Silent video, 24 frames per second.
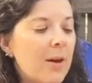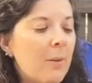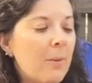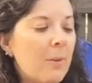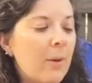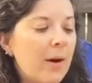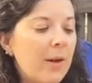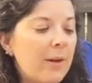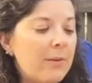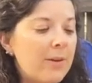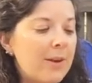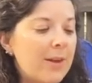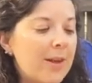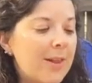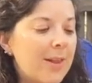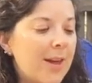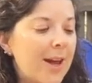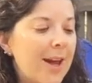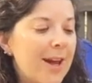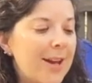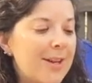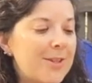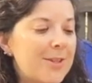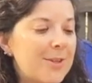Well, I really
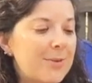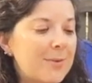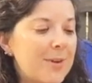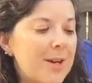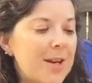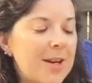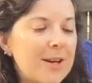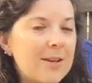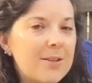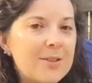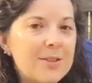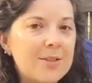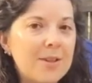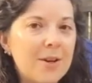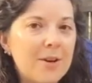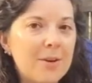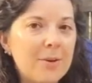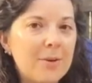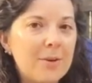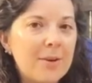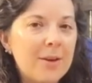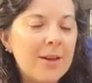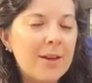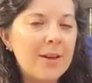like to read.
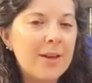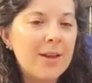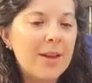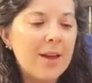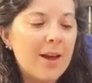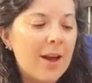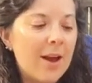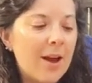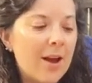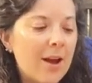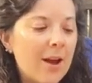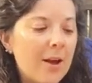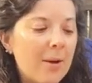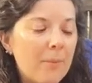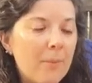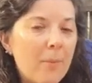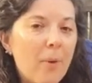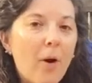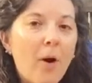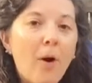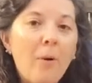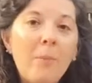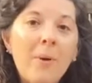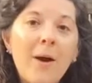So
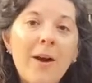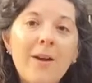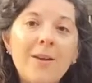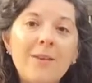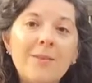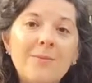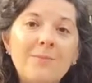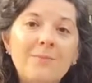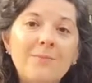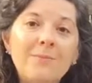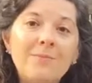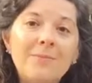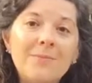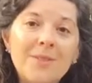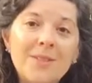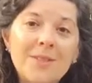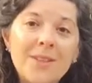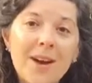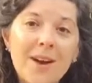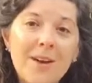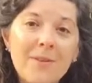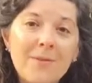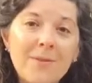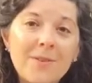all my
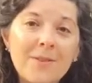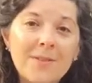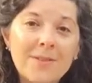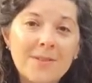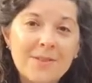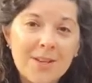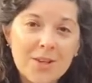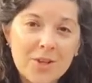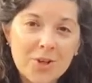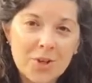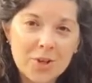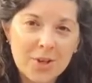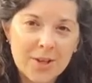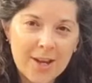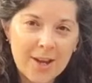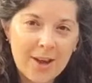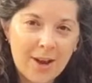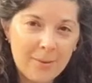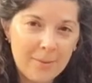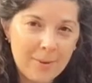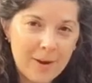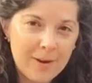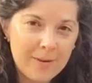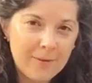stuff is digitally
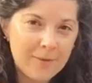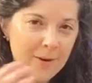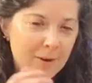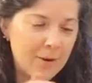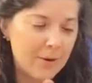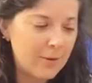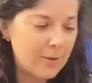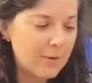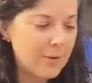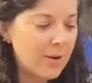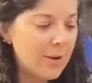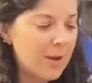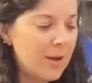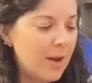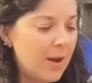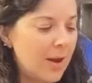on my phone.